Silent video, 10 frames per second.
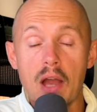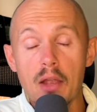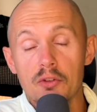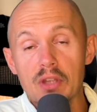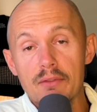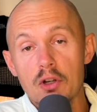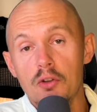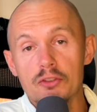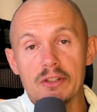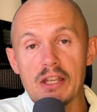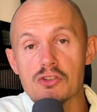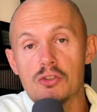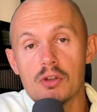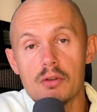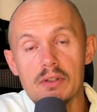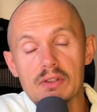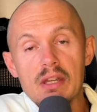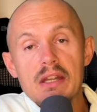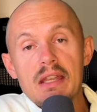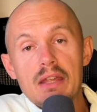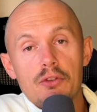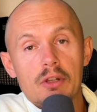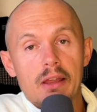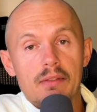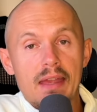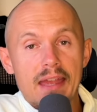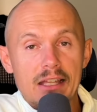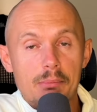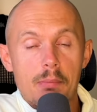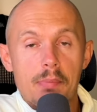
I also have a consultation service if you click the help